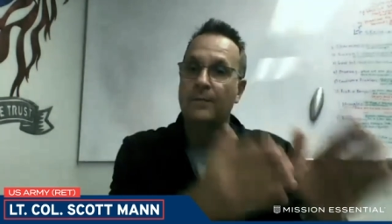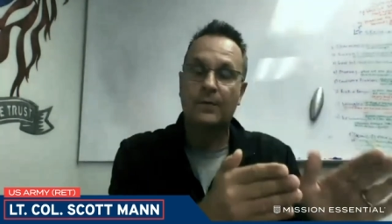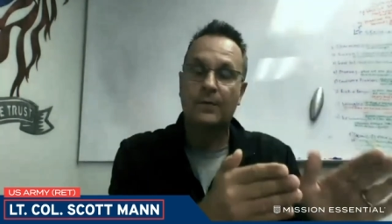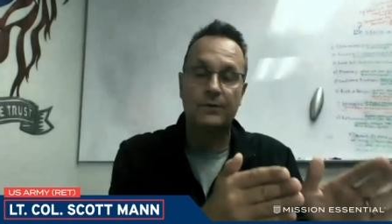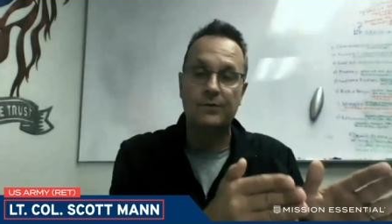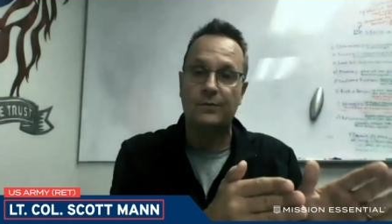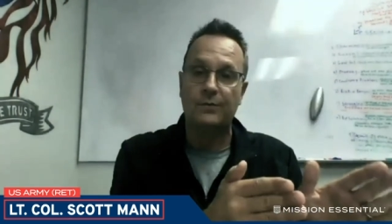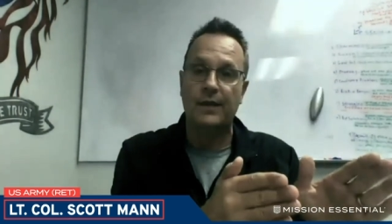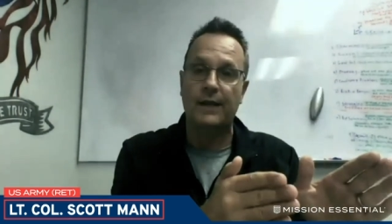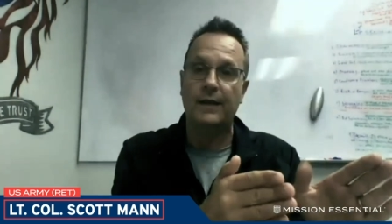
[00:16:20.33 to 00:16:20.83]
or
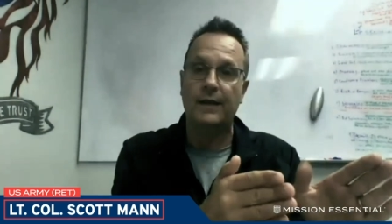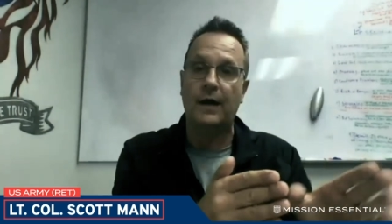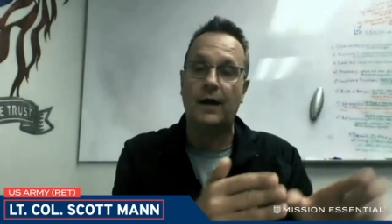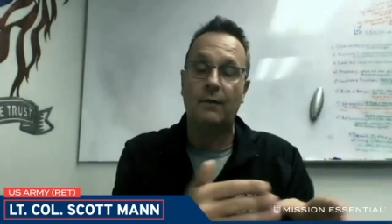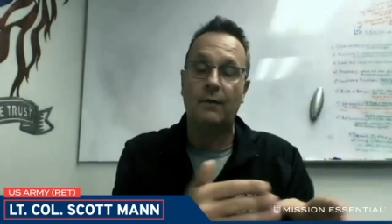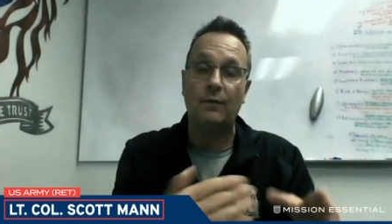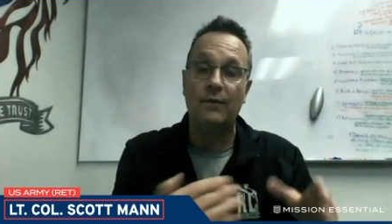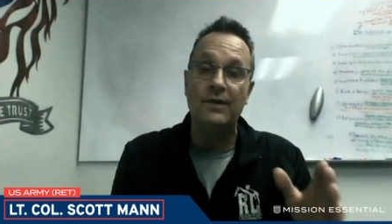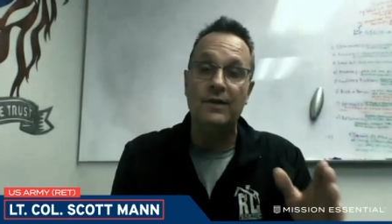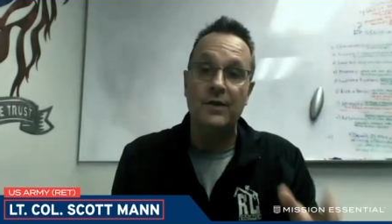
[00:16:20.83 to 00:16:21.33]
you
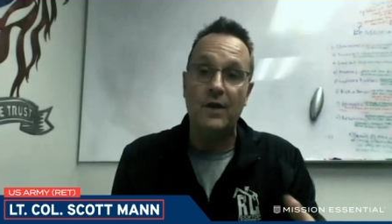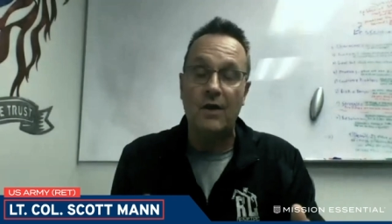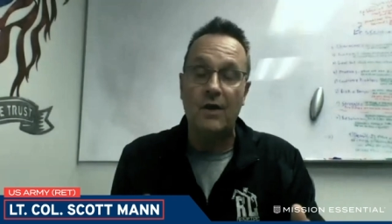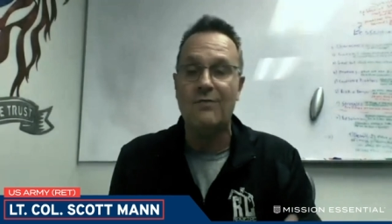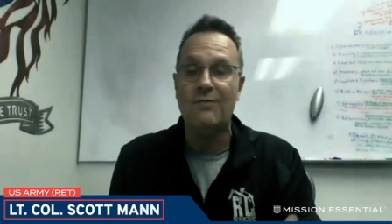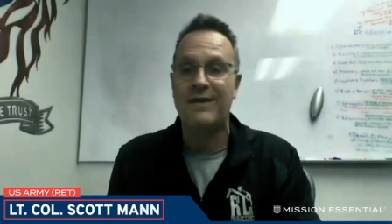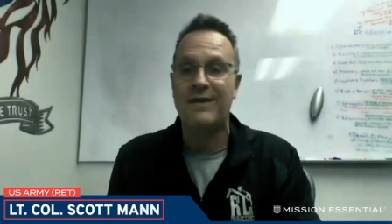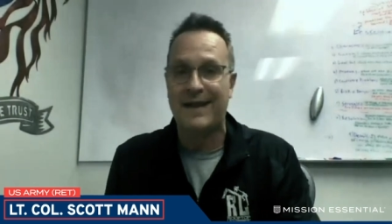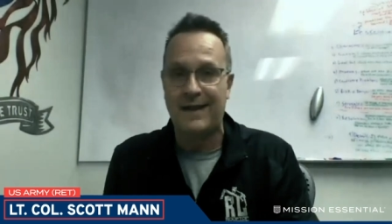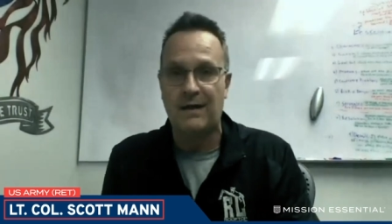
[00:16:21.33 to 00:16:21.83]
cannot we know
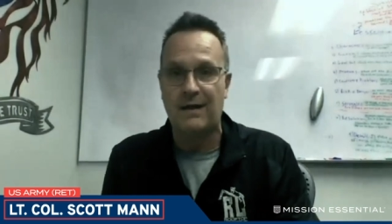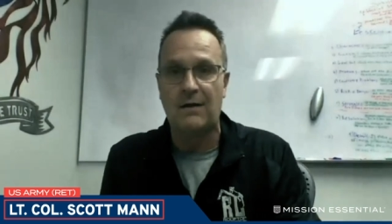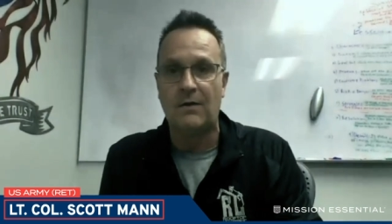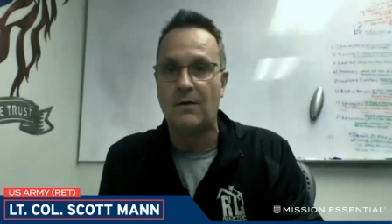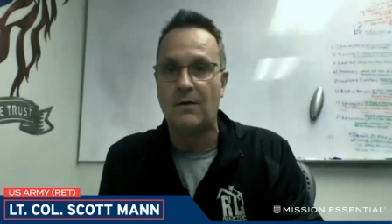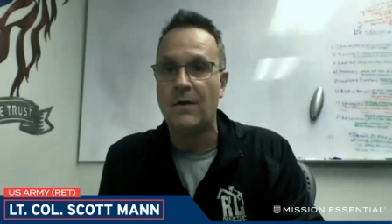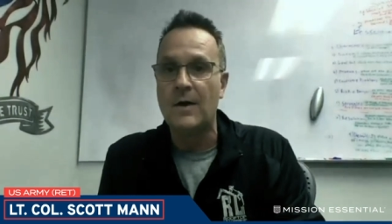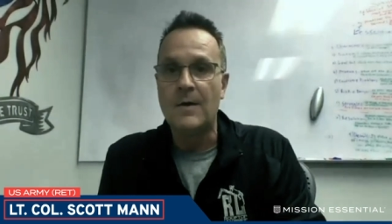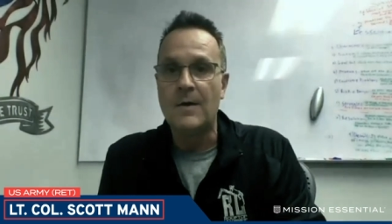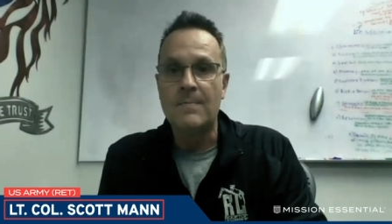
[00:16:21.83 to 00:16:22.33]

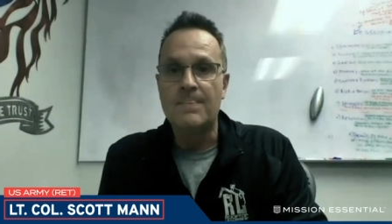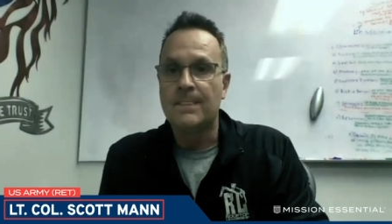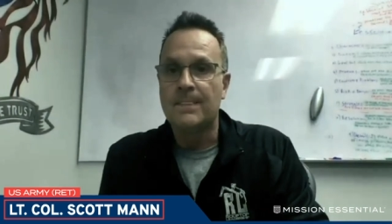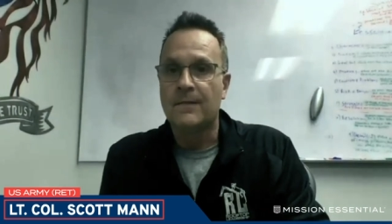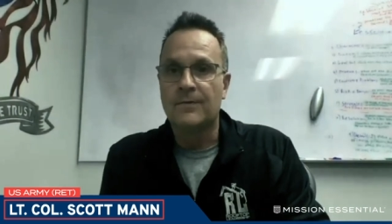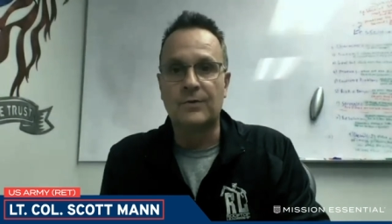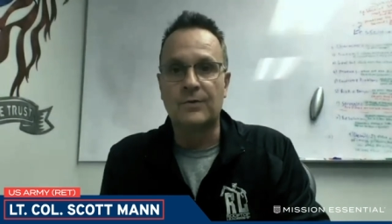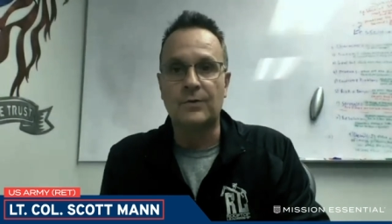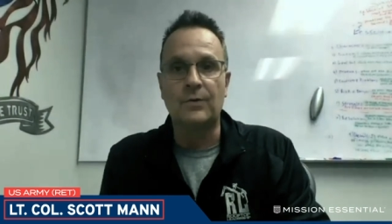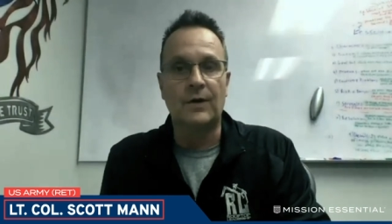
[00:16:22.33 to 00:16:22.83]
now
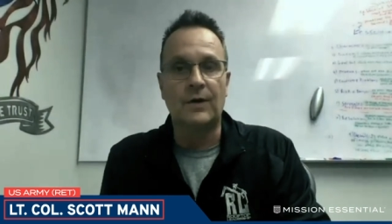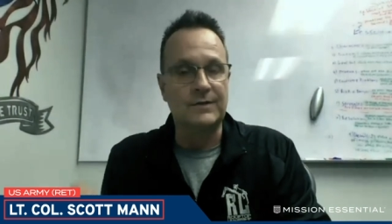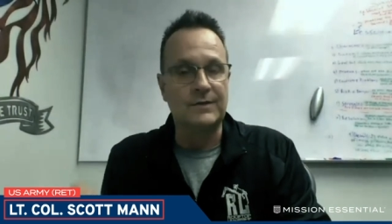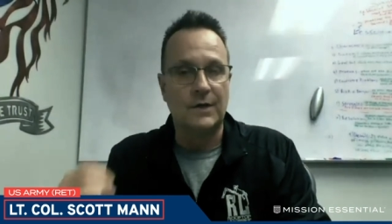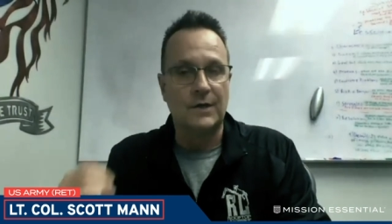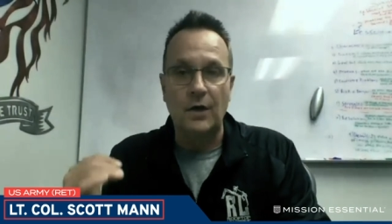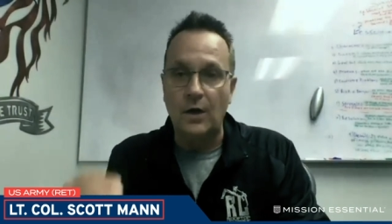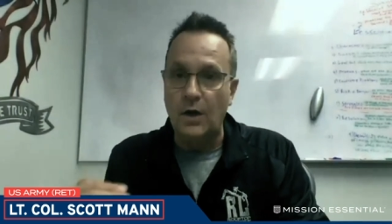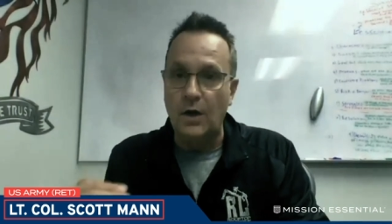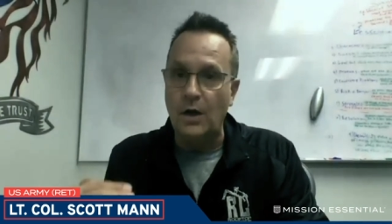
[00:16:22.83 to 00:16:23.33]
through a
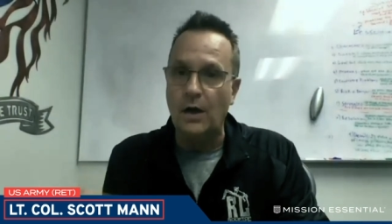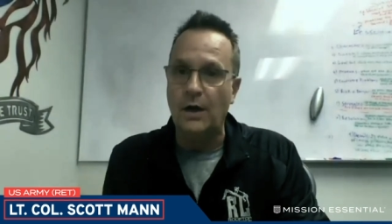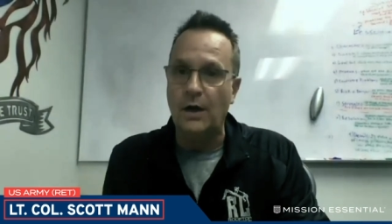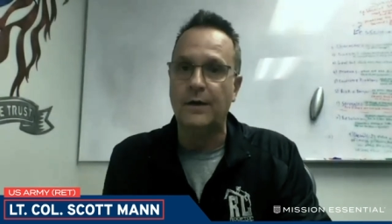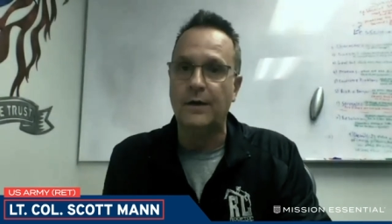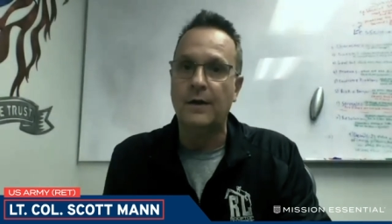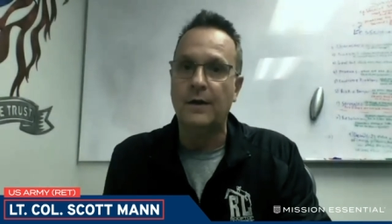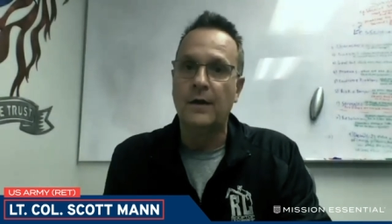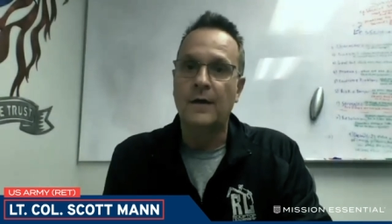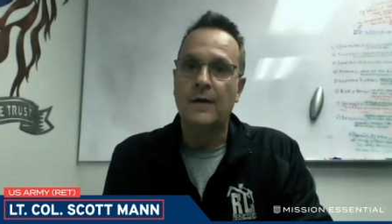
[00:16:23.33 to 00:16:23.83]

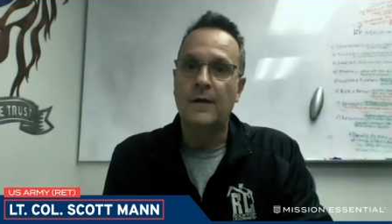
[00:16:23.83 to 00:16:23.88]
ton